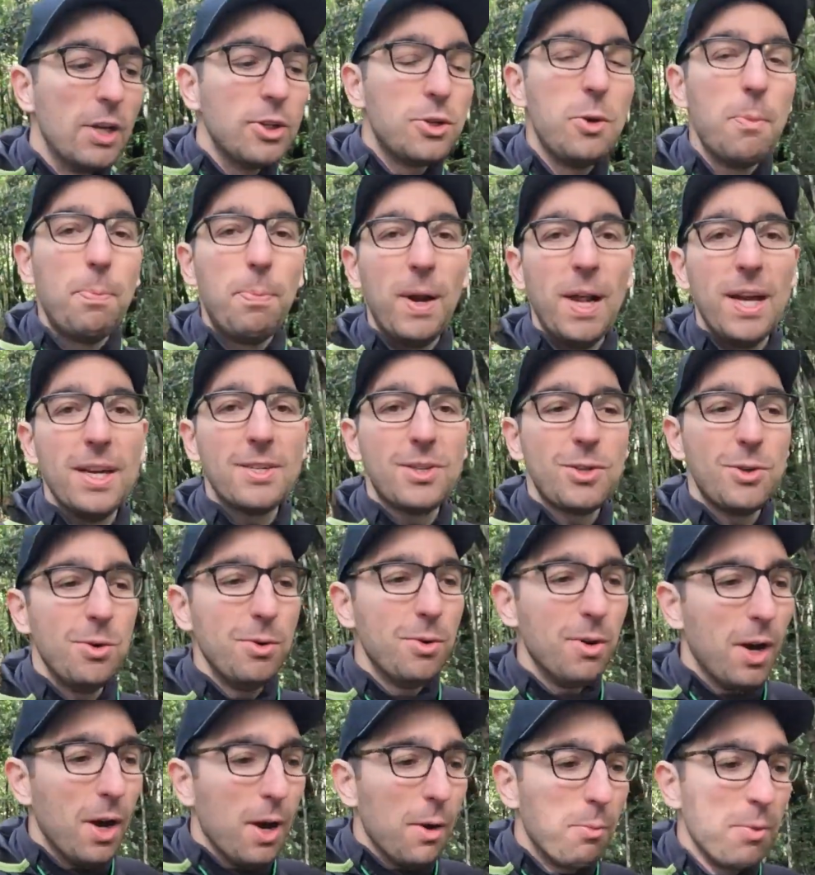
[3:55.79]
to place
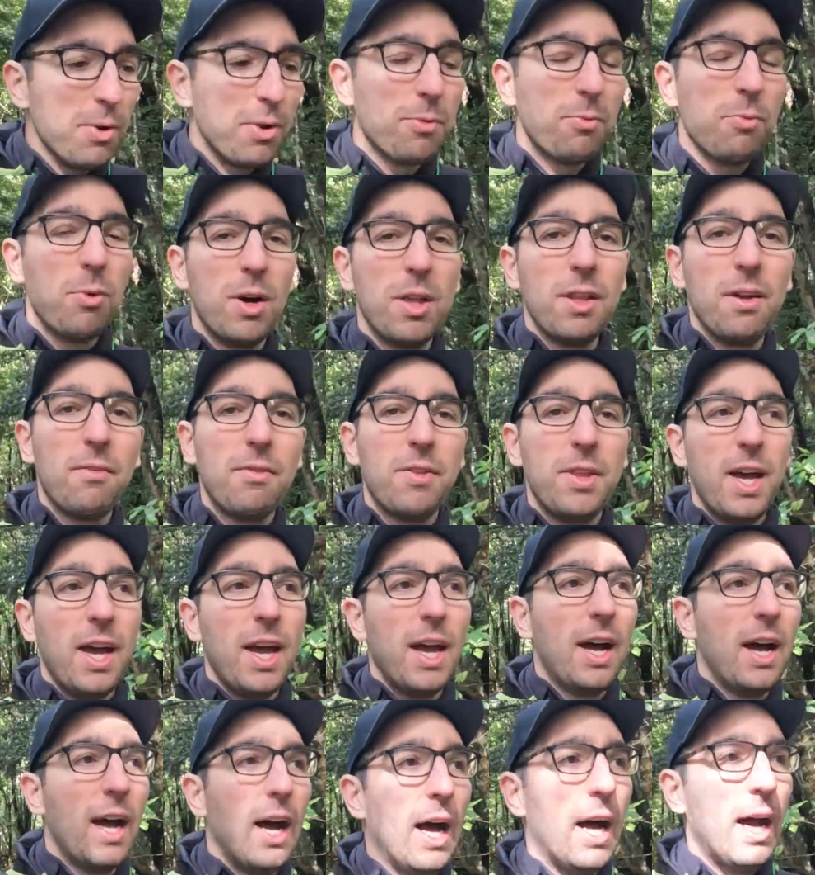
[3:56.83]
you with one of
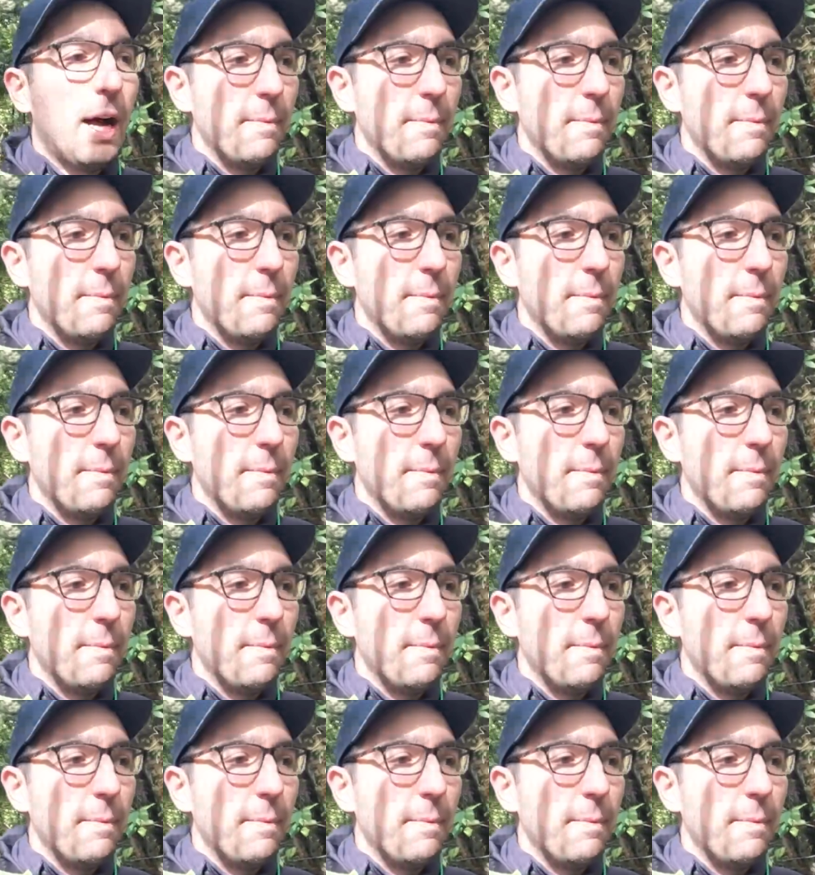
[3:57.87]
their